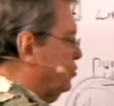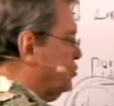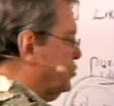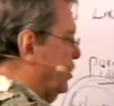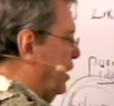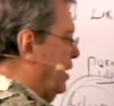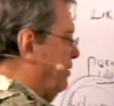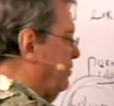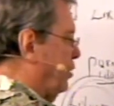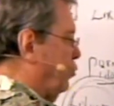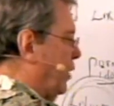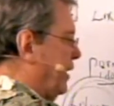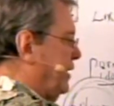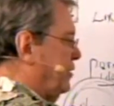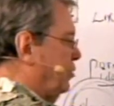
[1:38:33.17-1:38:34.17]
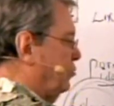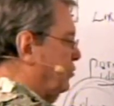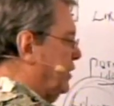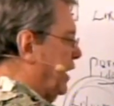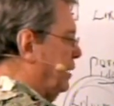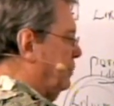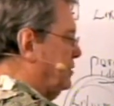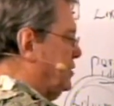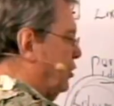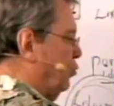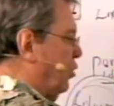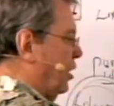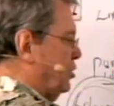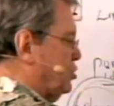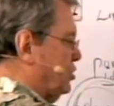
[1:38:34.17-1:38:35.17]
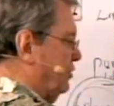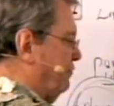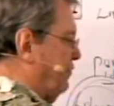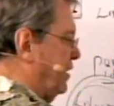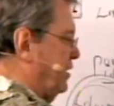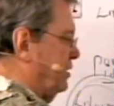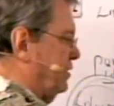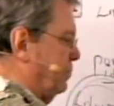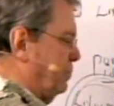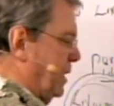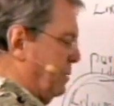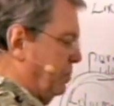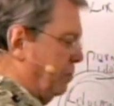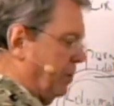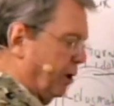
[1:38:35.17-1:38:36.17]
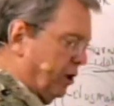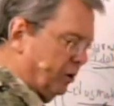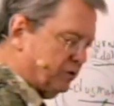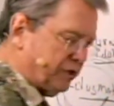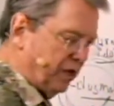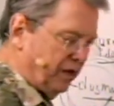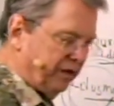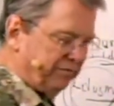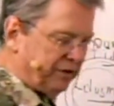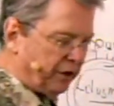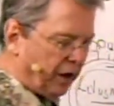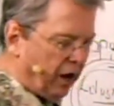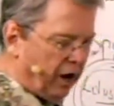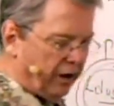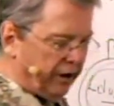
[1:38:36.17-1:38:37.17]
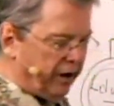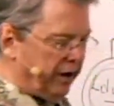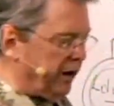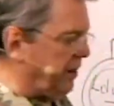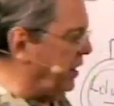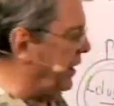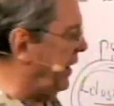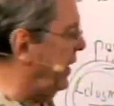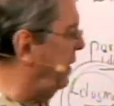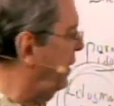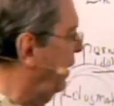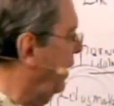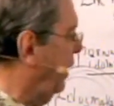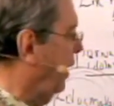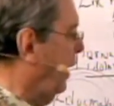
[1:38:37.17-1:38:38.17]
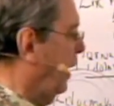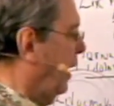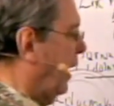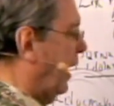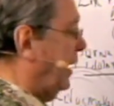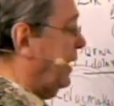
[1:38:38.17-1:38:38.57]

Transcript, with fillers: slave. He waited on tables. He washed the feet of the people because they lived in hot, arid land. And